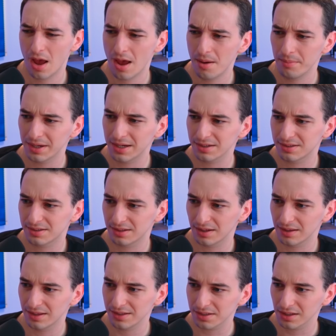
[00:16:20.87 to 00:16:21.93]
because
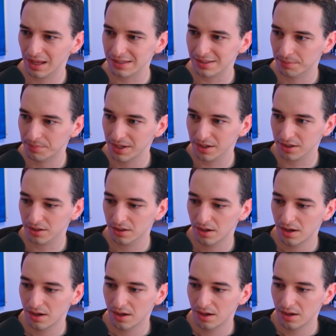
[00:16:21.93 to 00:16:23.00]
this class up here,
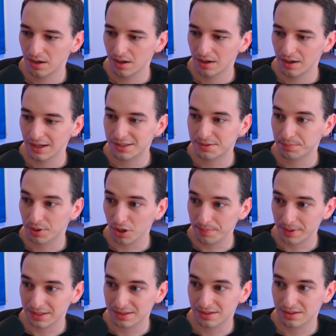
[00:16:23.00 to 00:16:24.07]
its
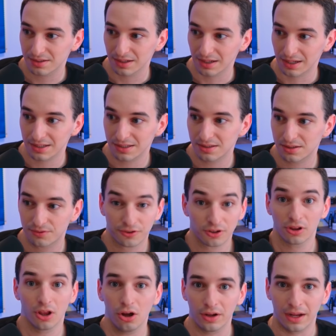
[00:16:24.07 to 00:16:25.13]
purpose is for
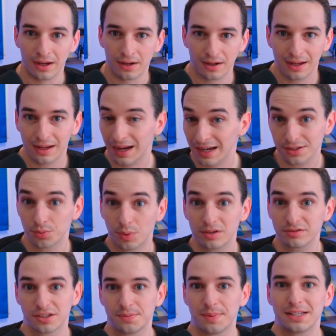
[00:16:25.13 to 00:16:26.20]
logging. It has one
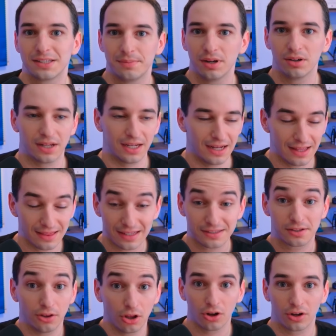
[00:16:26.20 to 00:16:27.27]
responsibility, and that's
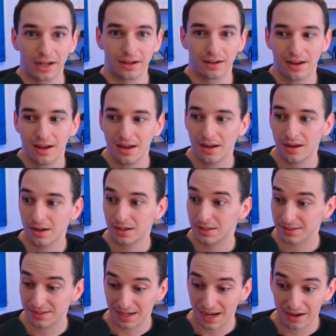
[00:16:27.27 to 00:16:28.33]
logging. Does
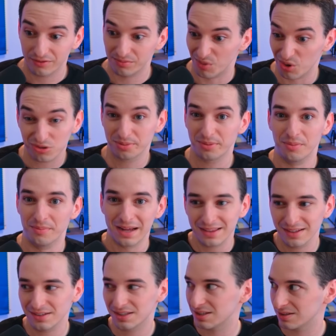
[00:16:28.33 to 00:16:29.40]
it have multiple
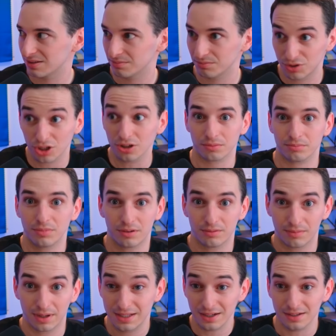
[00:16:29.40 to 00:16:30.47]
methods? Sure,
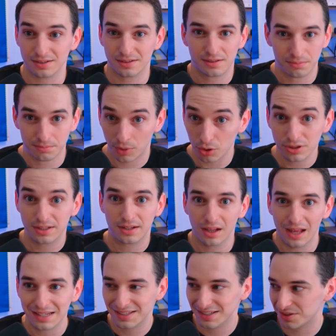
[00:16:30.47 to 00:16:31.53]
it does. Most
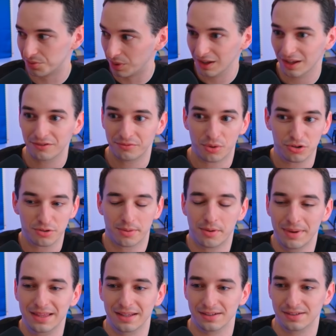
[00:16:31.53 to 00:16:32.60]
classes will have multiple
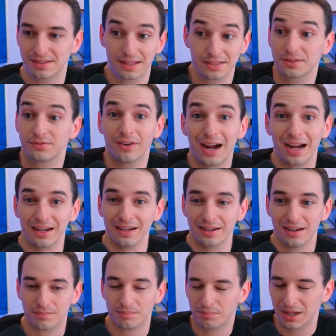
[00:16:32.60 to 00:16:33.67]
methods. That's fine
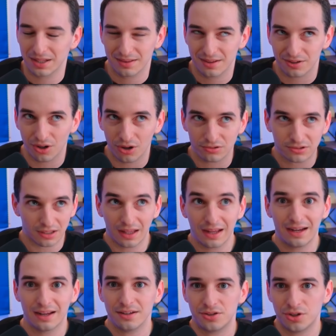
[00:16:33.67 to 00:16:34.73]
but they're all
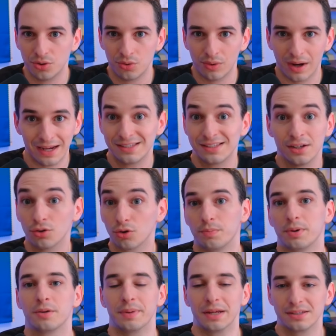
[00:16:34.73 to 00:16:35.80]
related to a single
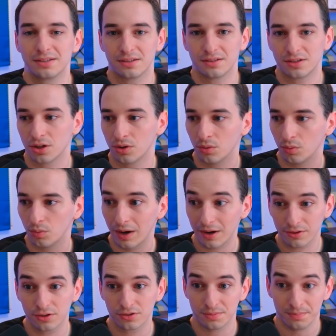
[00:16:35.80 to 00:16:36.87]
purpose. So while
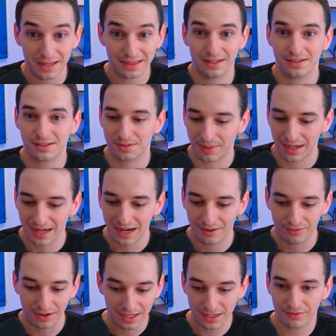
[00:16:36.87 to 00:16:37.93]
those methods might have
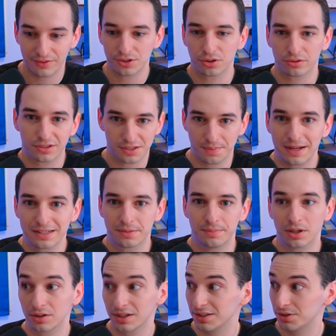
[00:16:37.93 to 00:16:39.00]
individual
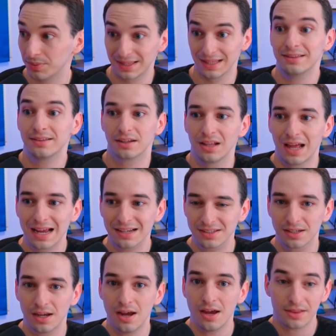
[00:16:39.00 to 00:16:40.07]
responsibilities within the class,
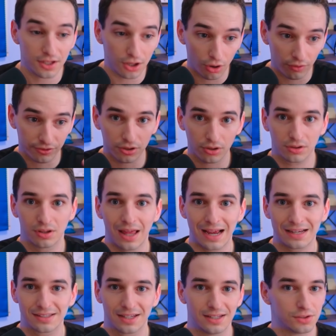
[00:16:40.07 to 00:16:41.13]
the overall
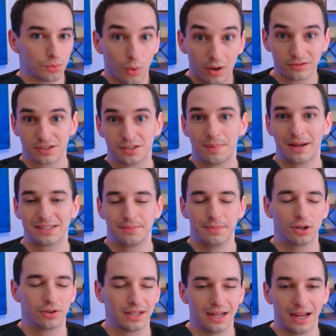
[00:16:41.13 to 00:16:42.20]
class has one
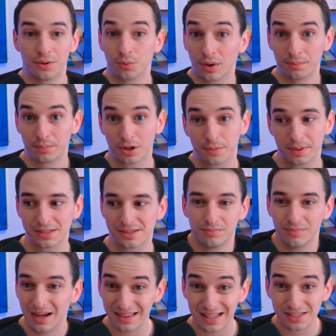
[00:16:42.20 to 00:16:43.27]
responsibility and one purpose,
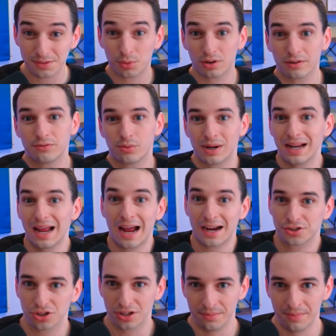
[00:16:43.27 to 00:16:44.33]
and that's more of what
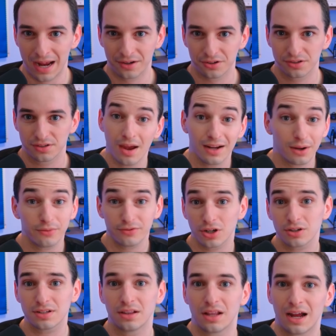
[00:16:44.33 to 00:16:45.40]
actually matters. Now, we've talked
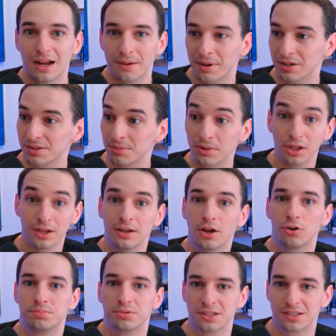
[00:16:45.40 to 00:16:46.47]
a lot about some clean code
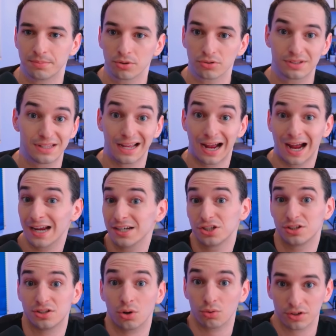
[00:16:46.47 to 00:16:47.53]
principles that I just
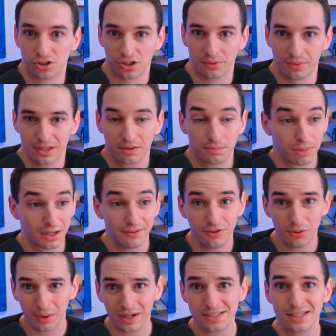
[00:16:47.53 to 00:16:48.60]
don't agree with, but if you
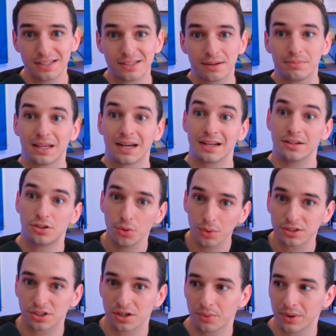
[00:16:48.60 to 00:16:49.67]
want to see some that I do
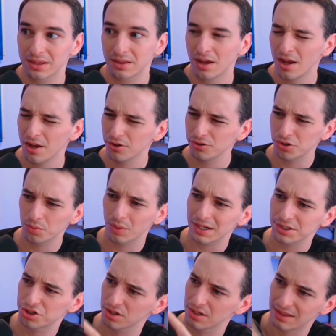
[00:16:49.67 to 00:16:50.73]
agree with, you should
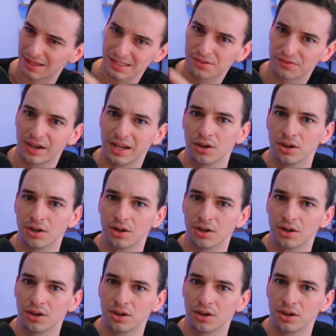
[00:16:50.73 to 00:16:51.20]
watch this video